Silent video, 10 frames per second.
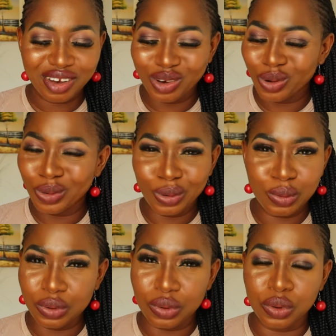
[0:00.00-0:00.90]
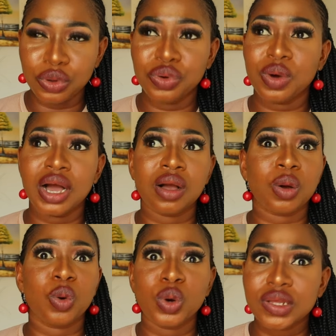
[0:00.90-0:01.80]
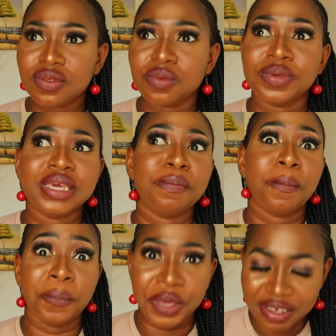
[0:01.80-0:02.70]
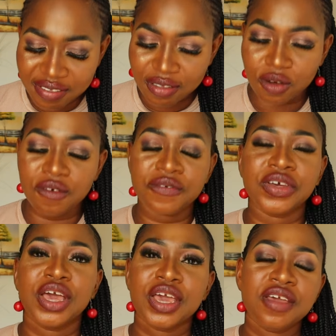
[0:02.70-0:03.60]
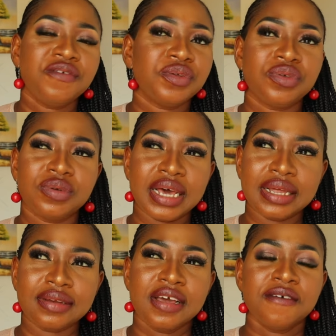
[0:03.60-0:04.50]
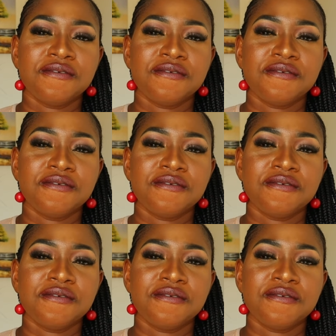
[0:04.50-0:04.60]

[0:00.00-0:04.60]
no, no, no, you are going to be pissed off if you do that.